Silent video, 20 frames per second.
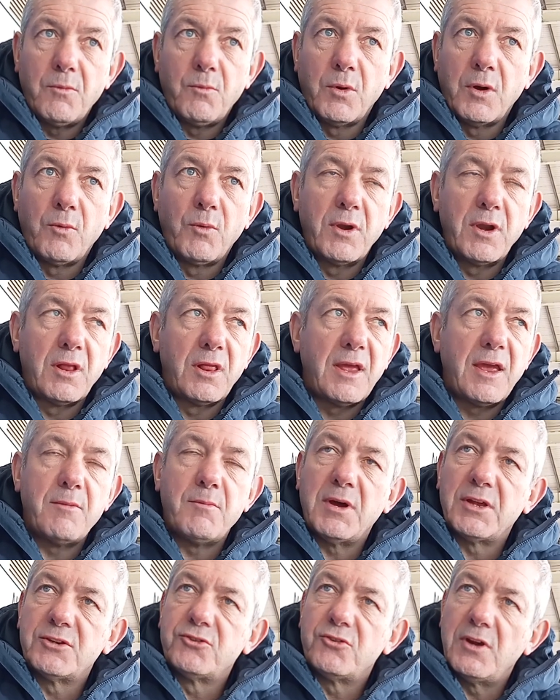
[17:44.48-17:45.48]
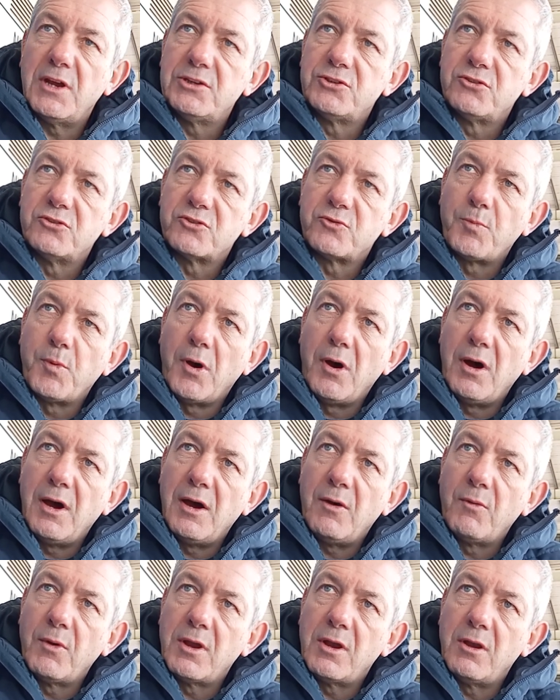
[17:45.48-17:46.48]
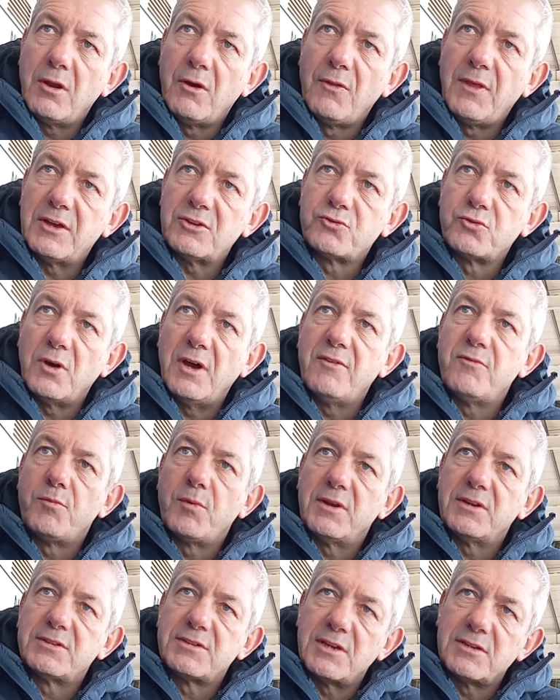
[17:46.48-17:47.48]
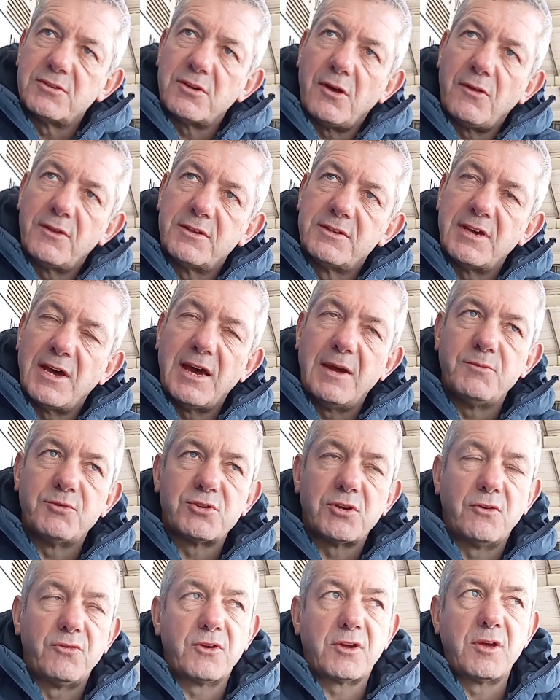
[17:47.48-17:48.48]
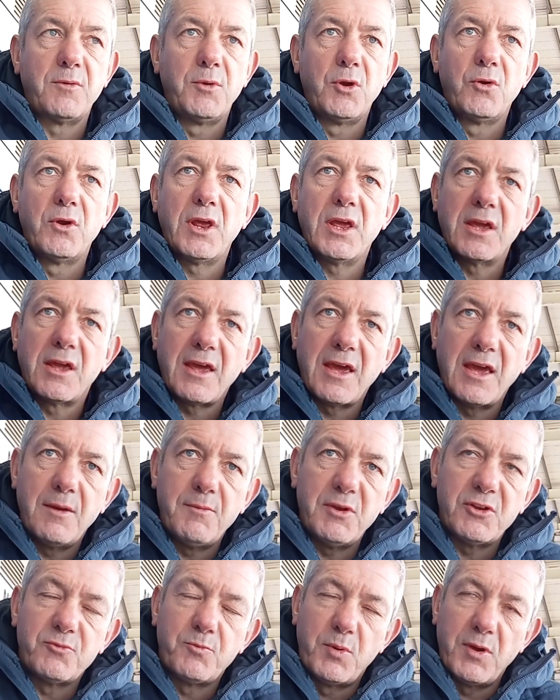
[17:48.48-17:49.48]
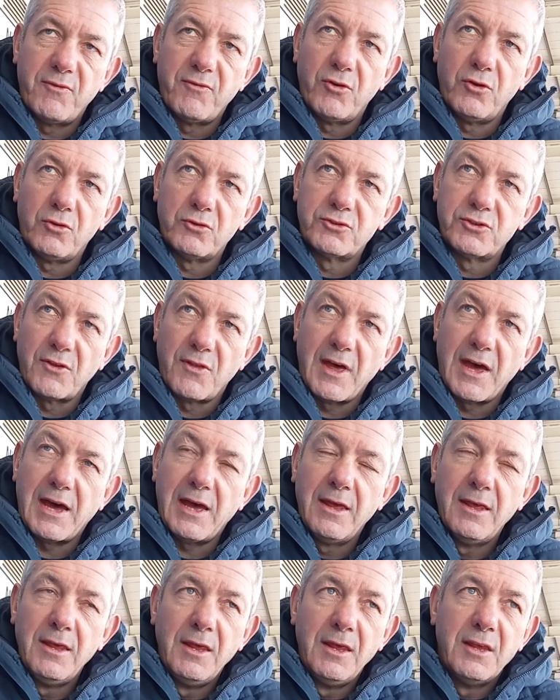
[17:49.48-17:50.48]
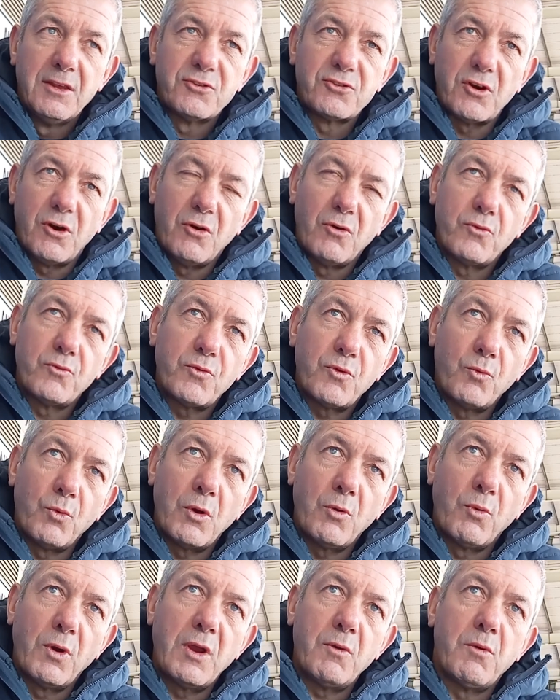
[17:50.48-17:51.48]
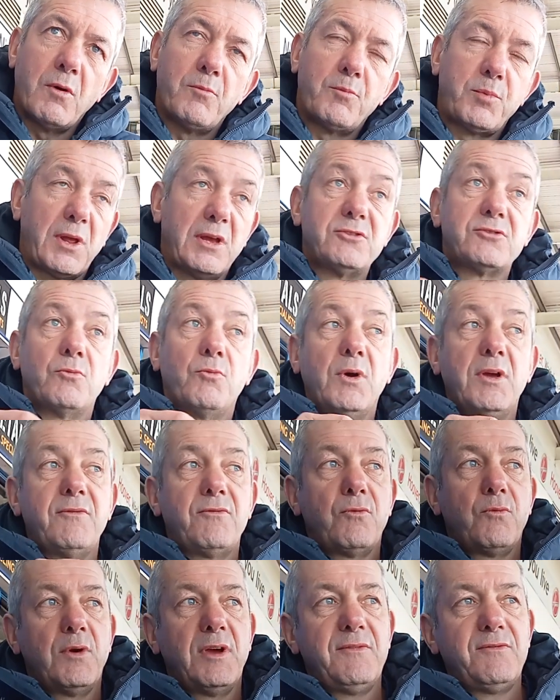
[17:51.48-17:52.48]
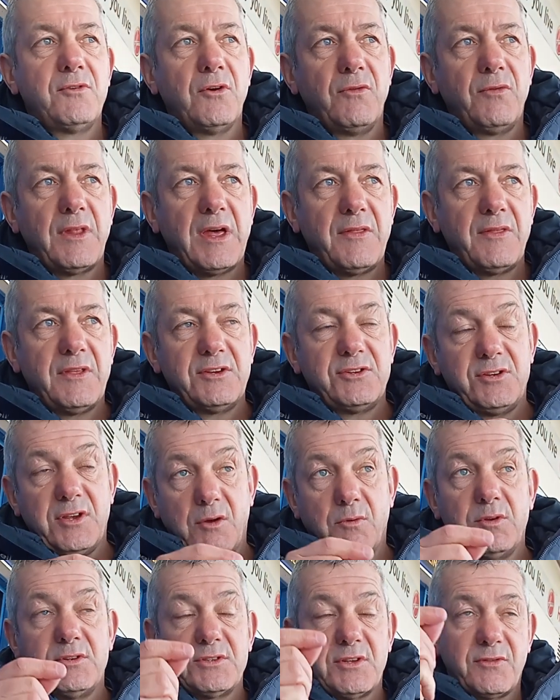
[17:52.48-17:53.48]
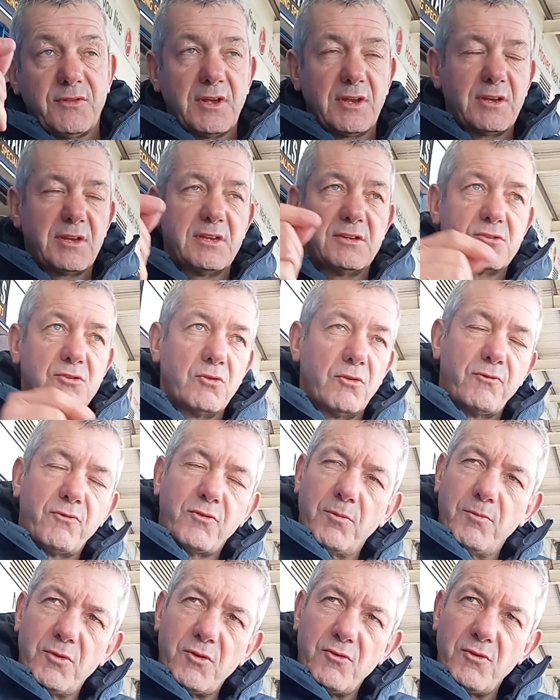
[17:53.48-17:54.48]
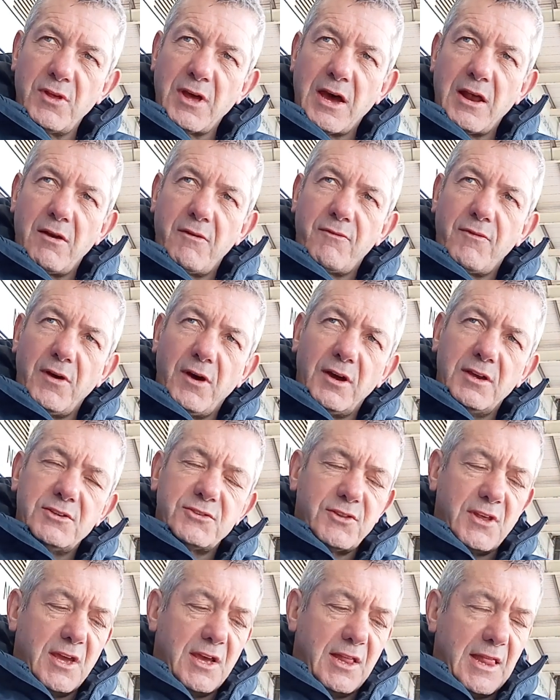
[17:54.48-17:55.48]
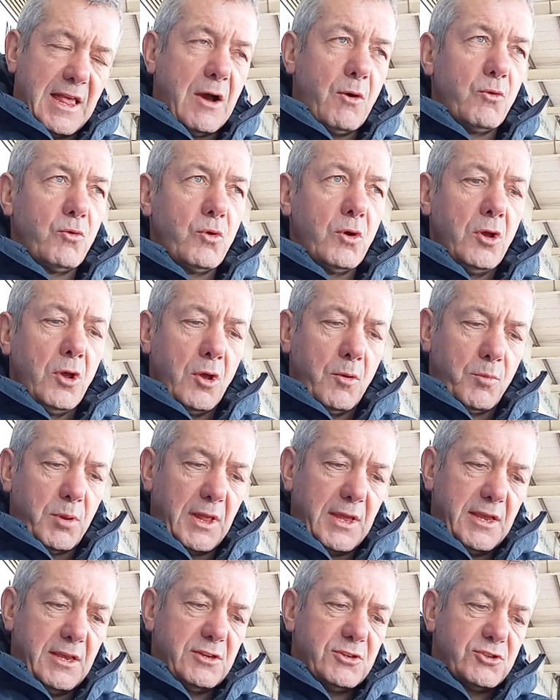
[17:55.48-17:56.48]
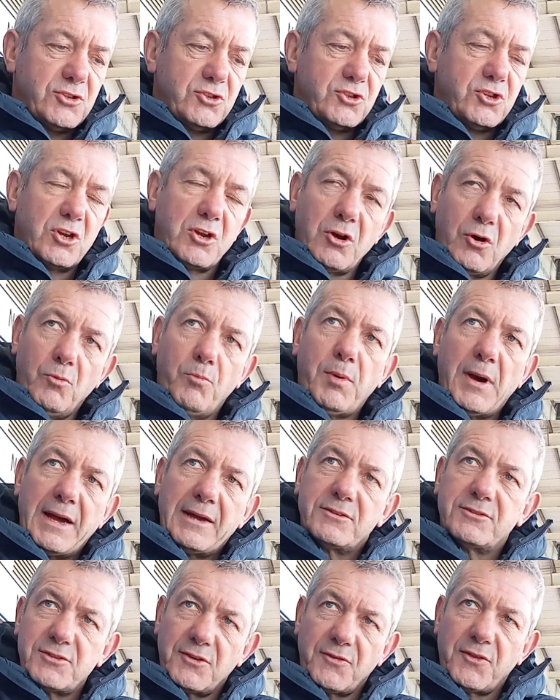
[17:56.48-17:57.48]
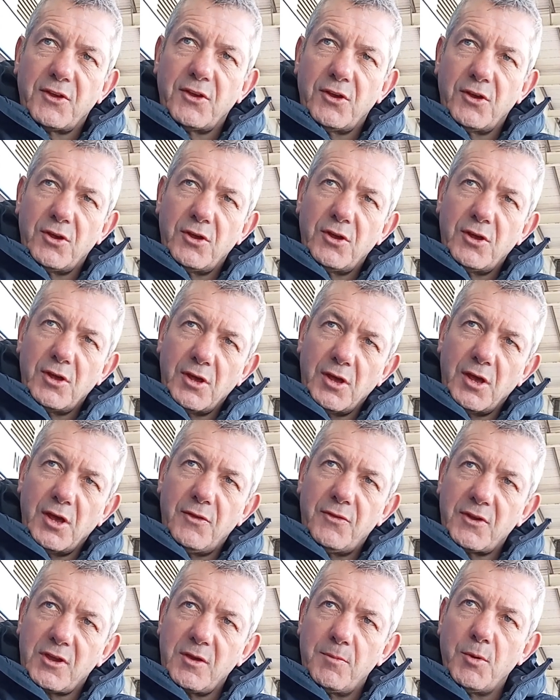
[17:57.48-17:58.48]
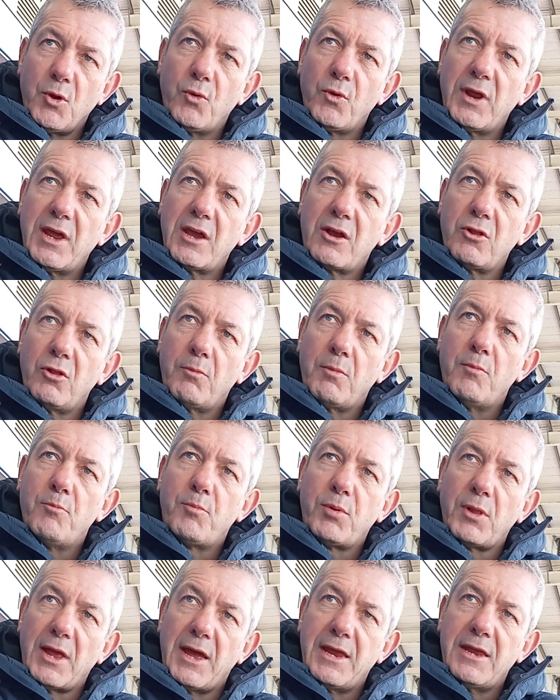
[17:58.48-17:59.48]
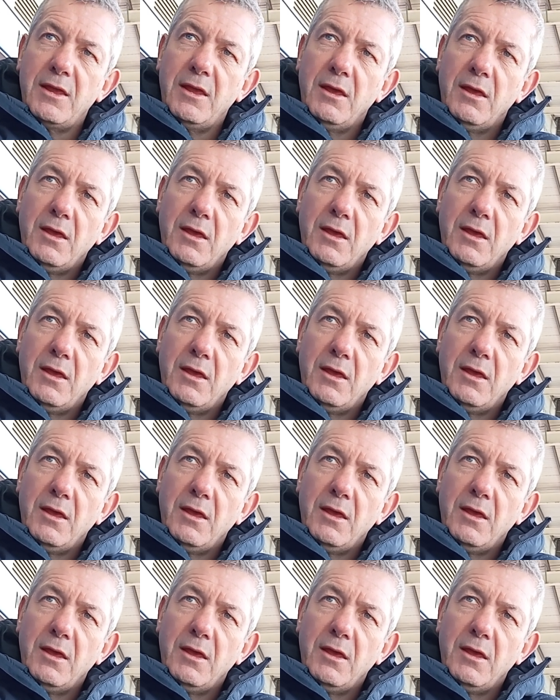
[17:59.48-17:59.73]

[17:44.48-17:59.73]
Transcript: Well, we're a late maturation sport, aren't we? You know, that's what everybody says all the time. So the community game is pivotal to that. So we want players, and we've done that this year, which I think is good from the RFL. Is they allow players to go back to the community club and play.